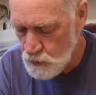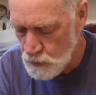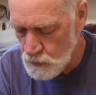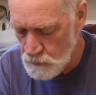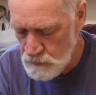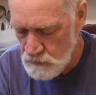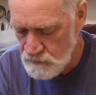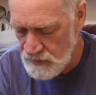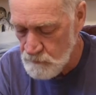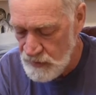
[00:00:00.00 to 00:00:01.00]
group
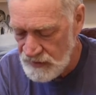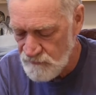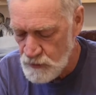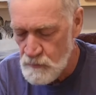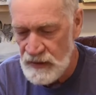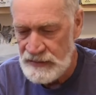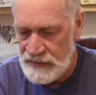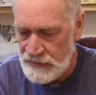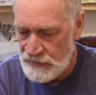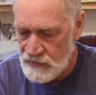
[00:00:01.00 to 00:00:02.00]
that met every
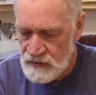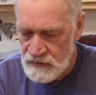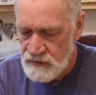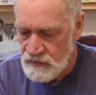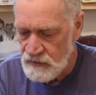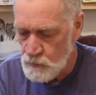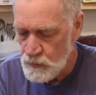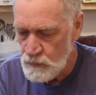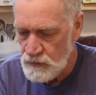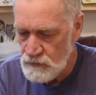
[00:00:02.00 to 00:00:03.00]
Monday. And
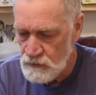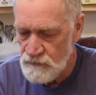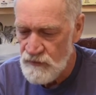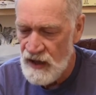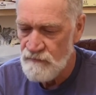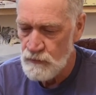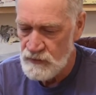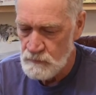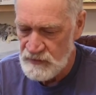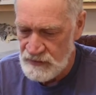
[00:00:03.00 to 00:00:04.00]
we would do five
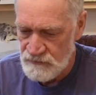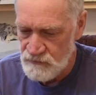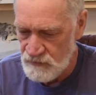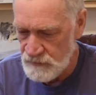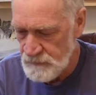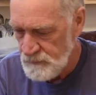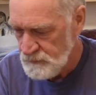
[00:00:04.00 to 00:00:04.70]
rhythm dancing.